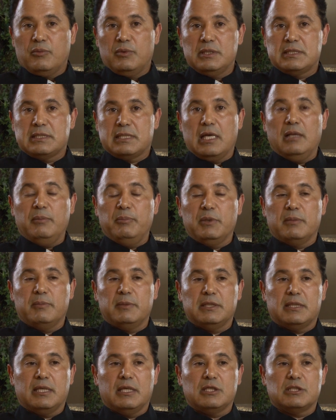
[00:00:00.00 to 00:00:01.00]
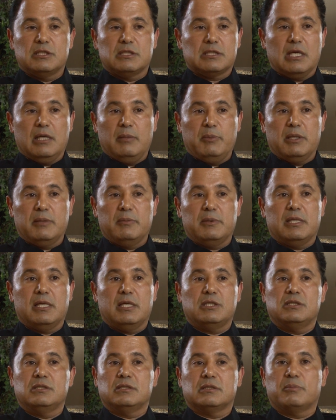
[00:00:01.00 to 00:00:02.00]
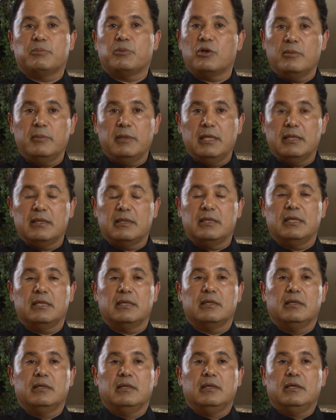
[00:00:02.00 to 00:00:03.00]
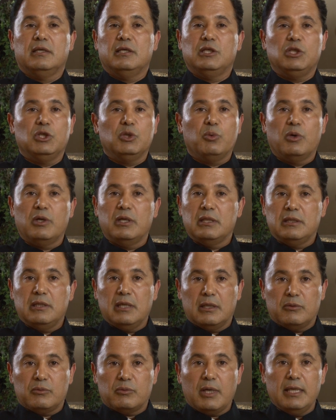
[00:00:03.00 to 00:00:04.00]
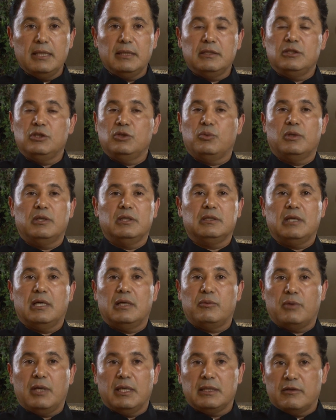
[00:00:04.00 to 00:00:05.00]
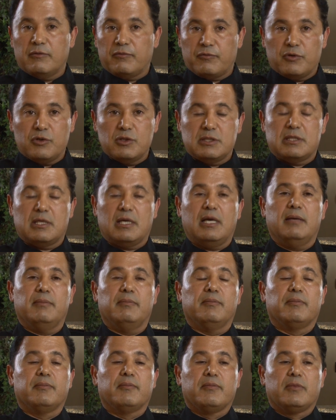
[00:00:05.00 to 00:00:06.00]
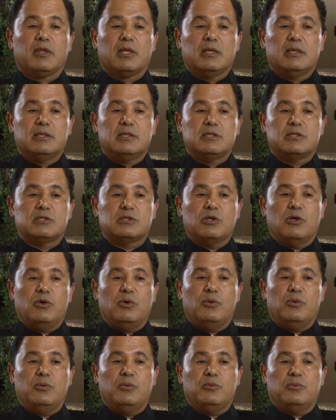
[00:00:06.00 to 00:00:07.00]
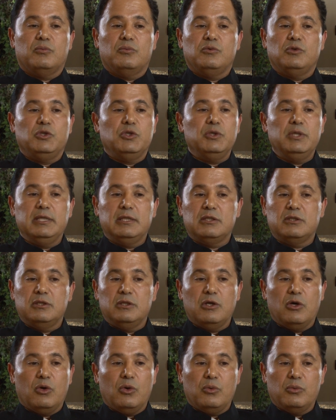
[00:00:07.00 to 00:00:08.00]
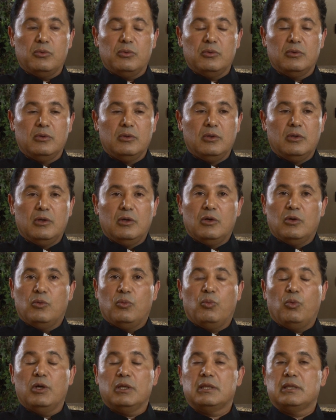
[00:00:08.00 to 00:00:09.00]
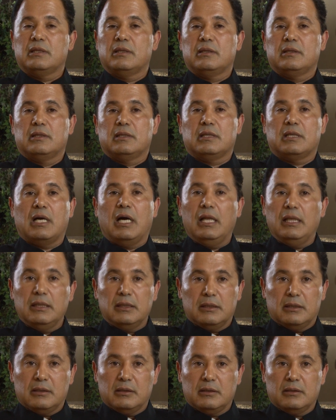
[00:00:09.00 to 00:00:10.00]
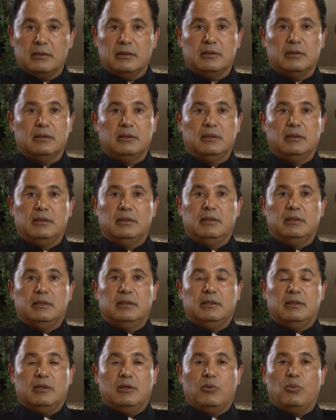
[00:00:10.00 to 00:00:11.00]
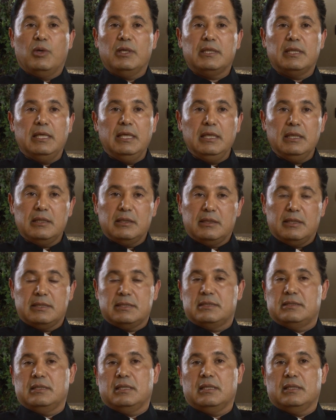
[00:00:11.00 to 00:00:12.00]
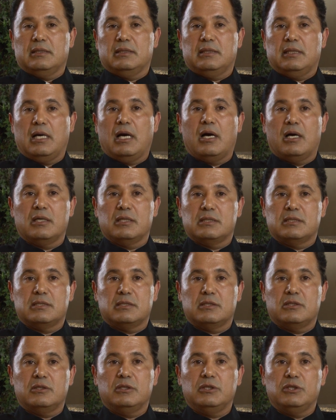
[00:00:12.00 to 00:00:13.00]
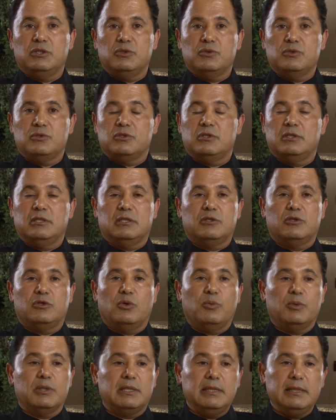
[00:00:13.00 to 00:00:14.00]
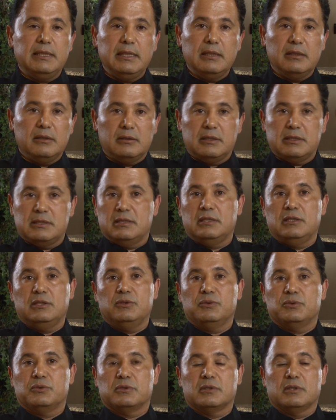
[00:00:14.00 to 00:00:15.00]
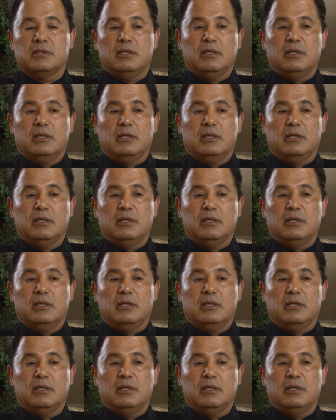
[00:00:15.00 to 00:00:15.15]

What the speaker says: scalp pigmentation. Scalp pigmentation is a permanent thing. You want it done right. You want it done right the first time. So you need to know what color, what ink does the artist is going to use. You need to know what needle does he use.